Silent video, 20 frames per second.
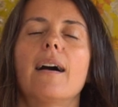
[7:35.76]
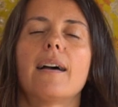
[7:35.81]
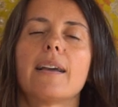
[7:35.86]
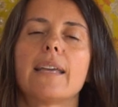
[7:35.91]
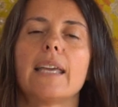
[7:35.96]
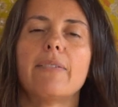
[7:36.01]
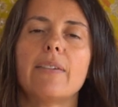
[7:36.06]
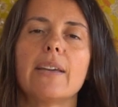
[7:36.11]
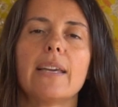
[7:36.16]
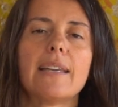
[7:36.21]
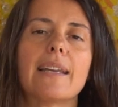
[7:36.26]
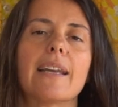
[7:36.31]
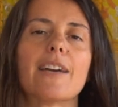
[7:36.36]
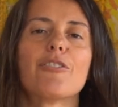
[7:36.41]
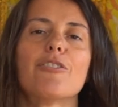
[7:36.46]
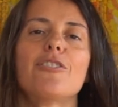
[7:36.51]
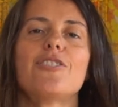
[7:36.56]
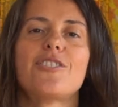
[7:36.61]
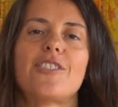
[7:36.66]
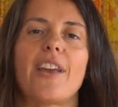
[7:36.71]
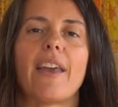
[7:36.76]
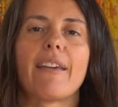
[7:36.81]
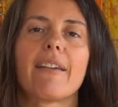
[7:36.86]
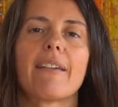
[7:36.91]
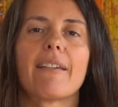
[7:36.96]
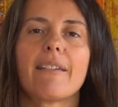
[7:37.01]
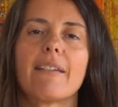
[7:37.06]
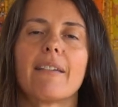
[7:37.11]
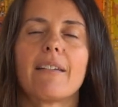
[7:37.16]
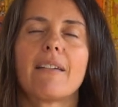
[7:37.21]
giving it a good shake,
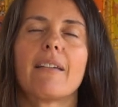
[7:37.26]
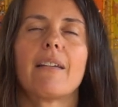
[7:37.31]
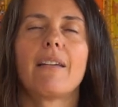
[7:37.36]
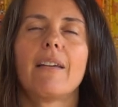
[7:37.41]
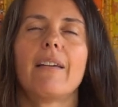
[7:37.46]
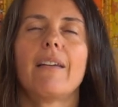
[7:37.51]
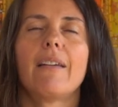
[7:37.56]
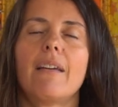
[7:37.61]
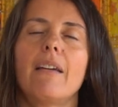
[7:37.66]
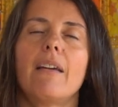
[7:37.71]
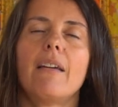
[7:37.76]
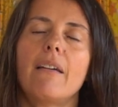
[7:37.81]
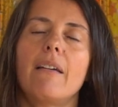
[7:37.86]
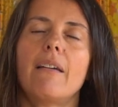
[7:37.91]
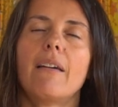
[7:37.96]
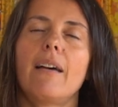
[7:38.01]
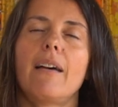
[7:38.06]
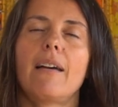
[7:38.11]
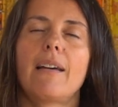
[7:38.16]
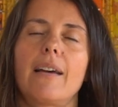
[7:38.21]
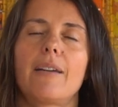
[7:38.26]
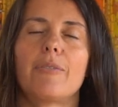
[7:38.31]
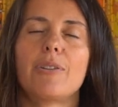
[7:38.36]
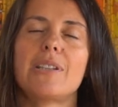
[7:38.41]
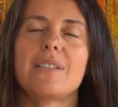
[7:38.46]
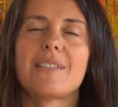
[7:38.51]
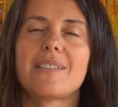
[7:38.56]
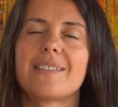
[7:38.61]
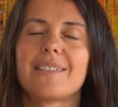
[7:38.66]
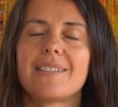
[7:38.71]

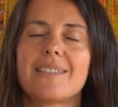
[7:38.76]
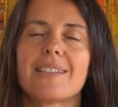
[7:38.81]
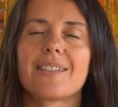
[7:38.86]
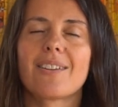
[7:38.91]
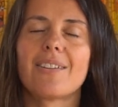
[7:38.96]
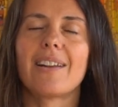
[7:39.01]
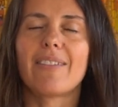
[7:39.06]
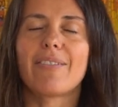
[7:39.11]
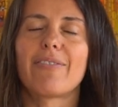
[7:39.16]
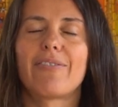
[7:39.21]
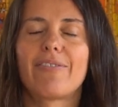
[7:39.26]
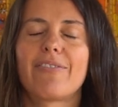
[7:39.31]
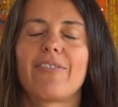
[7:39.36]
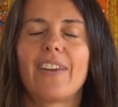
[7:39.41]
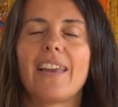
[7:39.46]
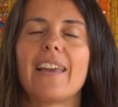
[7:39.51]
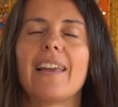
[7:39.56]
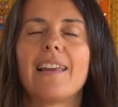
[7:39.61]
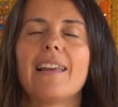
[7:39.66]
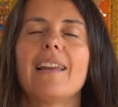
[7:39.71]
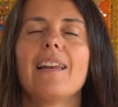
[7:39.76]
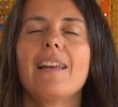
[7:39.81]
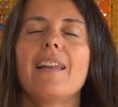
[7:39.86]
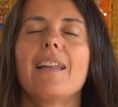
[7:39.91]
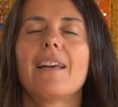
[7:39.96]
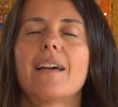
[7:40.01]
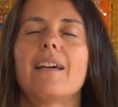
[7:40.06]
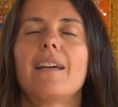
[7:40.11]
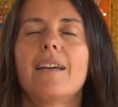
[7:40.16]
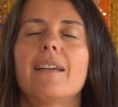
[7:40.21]
which is gonna feel.
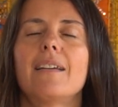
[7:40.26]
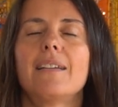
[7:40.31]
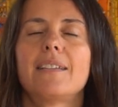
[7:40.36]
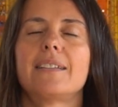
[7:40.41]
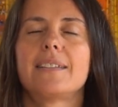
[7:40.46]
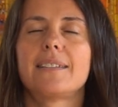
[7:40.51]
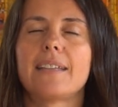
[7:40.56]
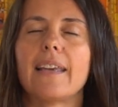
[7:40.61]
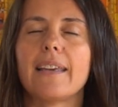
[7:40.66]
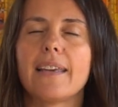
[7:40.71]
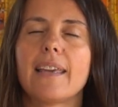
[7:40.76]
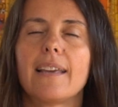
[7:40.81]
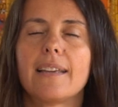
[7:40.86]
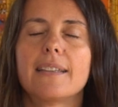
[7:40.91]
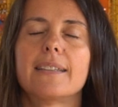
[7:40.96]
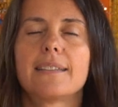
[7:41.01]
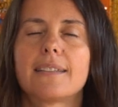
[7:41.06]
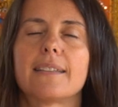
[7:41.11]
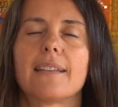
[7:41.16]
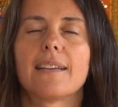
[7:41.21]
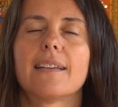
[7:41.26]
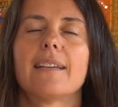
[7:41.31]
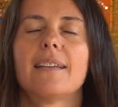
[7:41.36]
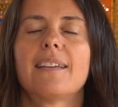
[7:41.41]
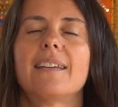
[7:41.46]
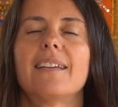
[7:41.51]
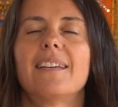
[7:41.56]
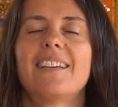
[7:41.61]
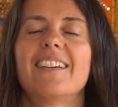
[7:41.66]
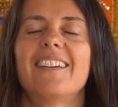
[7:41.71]
Shaking is
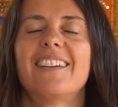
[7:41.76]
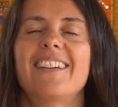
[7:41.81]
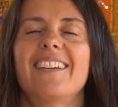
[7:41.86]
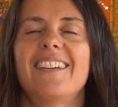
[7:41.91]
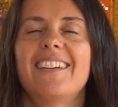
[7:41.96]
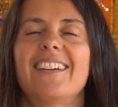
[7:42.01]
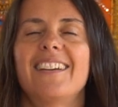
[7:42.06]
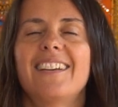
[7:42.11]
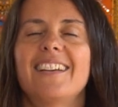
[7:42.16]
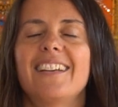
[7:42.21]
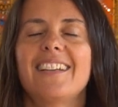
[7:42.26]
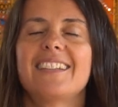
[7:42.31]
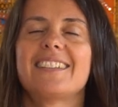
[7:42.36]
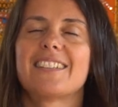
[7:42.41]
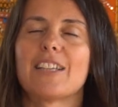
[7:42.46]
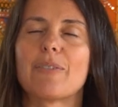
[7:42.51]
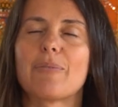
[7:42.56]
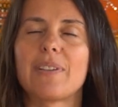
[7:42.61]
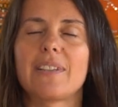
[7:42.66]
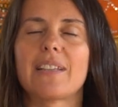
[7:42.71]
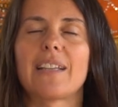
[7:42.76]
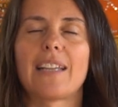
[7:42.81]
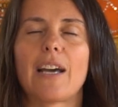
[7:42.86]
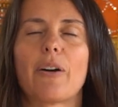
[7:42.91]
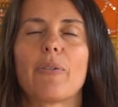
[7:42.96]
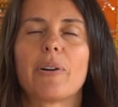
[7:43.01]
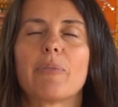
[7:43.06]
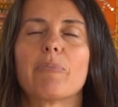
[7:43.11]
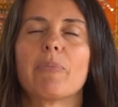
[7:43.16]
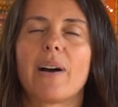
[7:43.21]
something that
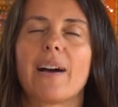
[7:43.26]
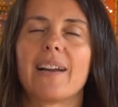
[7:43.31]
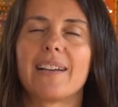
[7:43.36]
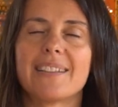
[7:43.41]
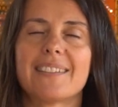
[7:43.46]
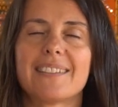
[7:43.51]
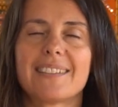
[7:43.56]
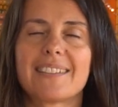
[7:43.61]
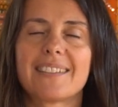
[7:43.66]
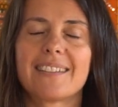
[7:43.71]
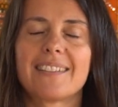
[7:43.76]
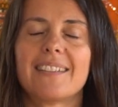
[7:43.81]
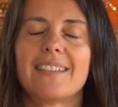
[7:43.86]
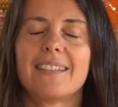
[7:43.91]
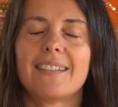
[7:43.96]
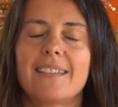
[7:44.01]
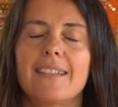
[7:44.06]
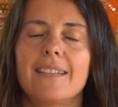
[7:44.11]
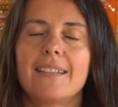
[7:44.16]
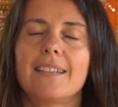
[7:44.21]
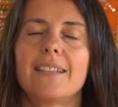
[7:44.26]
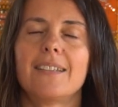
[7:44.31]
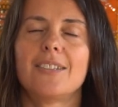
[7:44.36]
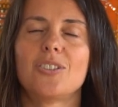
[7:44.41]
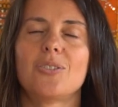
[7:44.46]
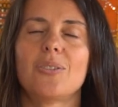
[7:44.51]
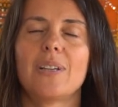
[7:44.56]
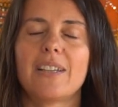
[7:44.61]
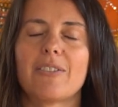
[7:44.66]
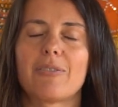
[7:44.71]
our bodies
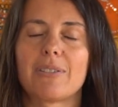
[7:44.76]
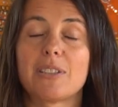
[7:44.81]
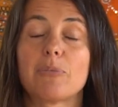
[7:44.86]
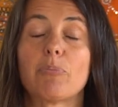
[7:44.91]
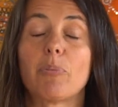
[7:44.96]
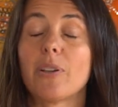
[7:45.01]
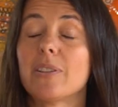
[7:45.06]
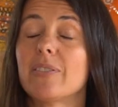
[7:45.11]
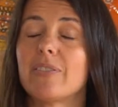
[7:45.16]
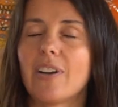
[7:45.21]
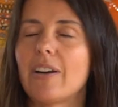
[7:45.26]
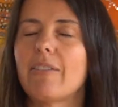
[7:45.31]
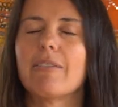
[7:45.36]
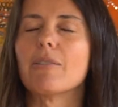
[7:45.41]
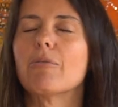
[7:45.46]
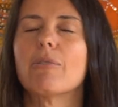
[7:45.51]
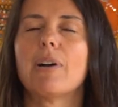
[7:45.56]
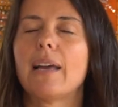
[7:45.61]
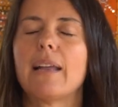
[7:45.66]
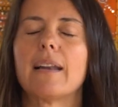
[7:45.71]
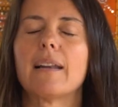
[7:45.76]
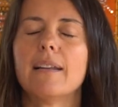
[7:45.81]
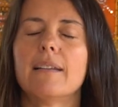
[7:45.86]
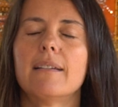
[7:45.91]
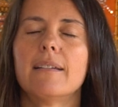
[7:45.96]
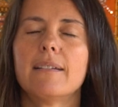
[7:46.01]
usually respond very well,